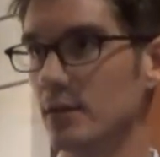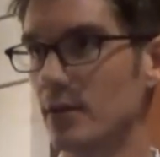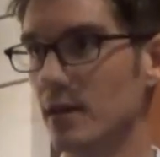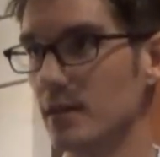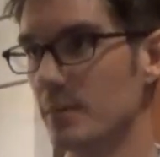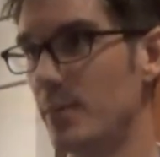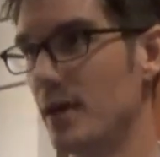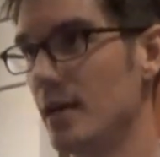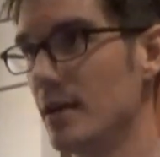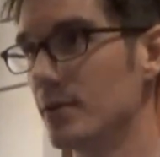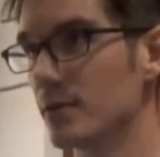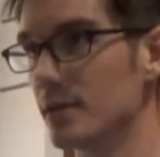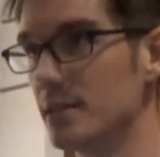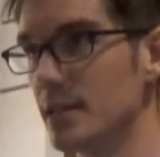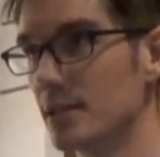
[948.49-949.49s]
chronic
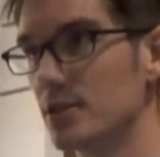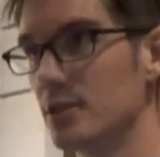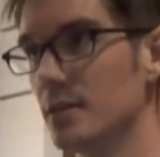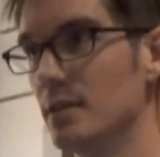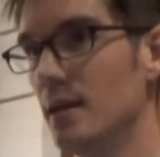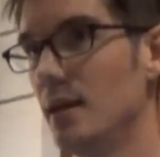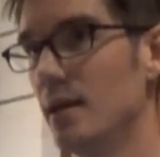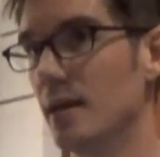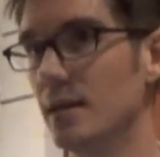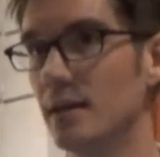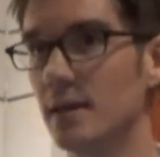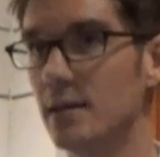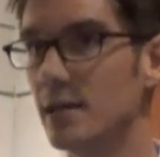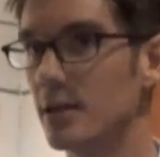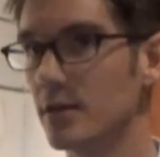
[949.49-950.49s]
pain, or addiction,
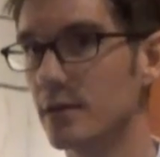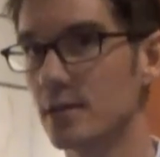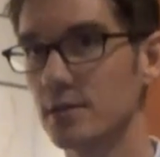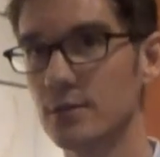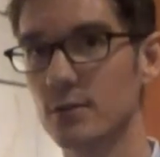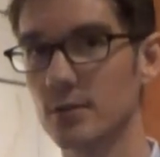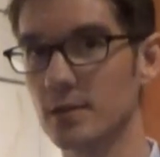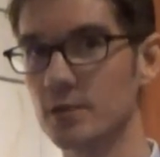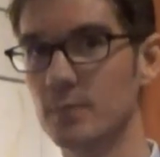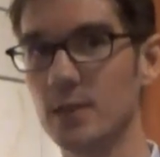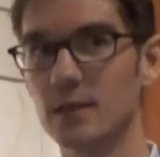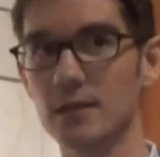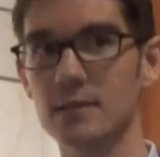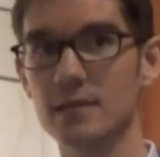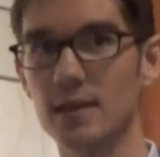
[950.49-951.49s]
and hear their stories,
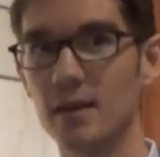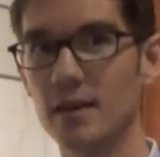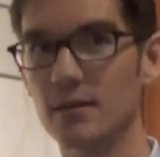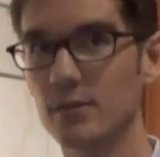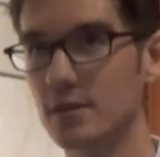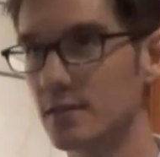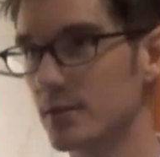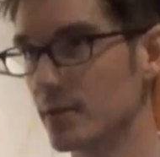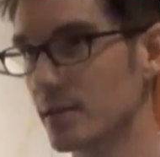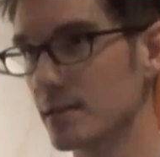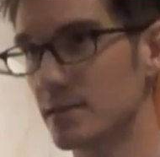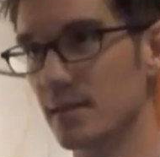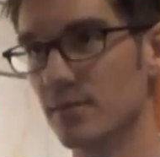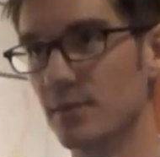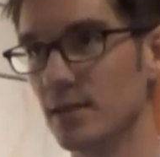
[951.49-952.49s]
because every
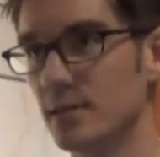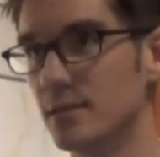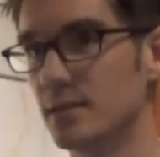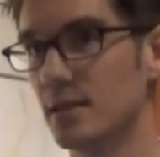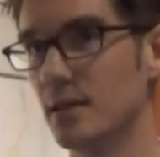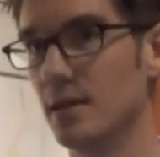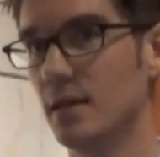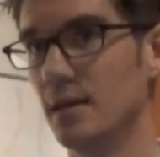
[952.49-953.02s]
story is different,